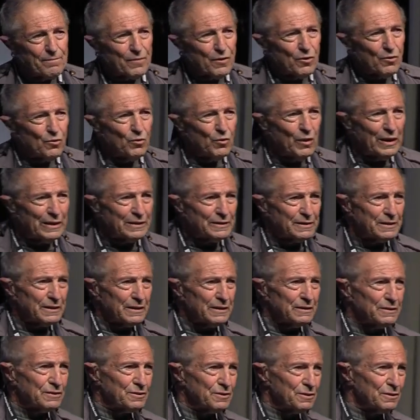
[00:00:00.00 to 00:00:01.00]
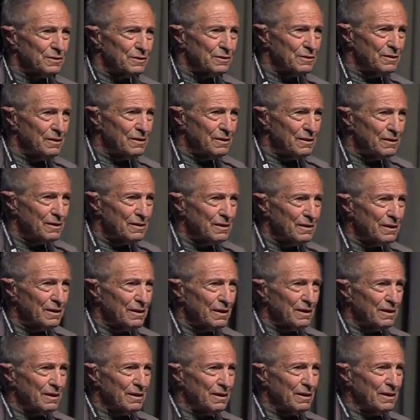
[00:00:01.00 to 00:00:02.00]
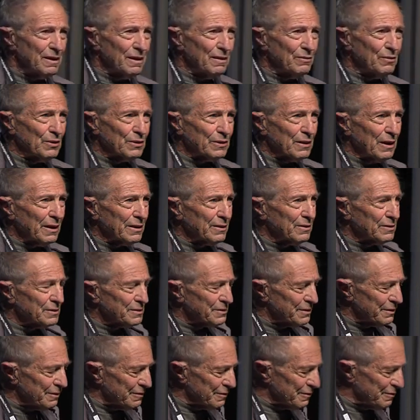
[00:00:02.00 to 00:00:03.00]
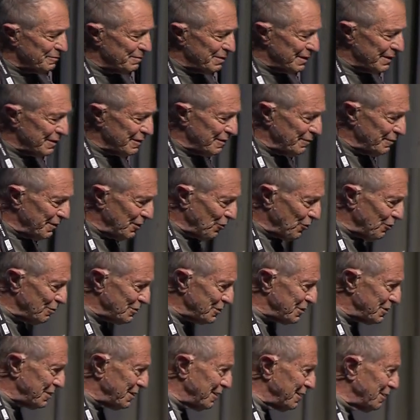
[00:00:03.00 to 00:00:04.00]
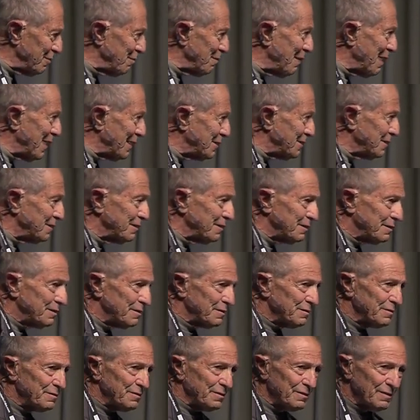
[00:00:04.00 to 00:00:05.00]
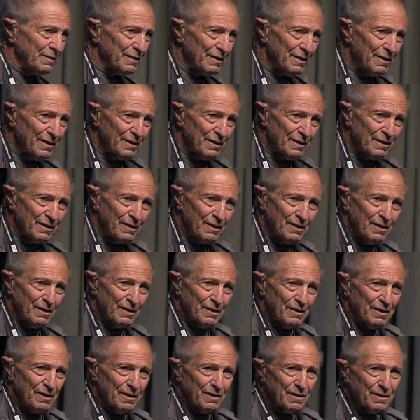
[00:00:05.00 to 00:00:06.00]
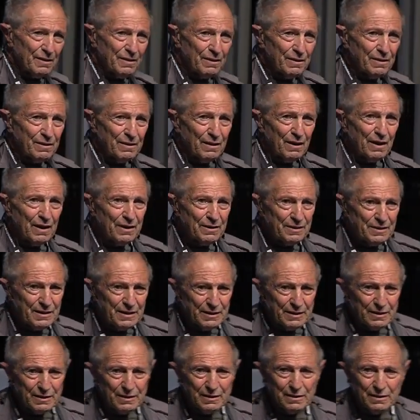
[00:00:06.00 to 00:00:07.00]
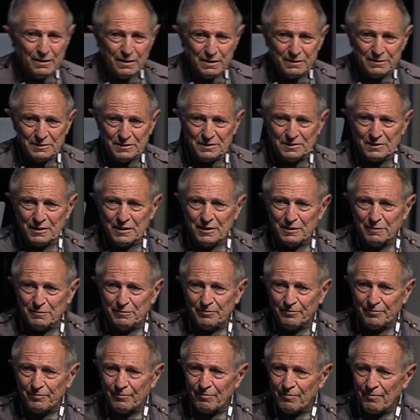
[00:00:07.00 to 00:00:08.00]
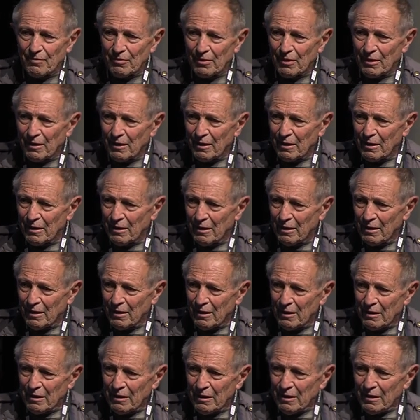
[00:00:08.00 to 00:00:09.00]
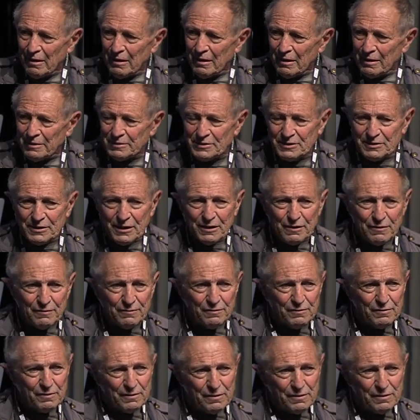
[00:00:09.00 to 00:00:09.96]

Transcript: went into what I consider to be an enormously imaginative idea and scheme. Instead of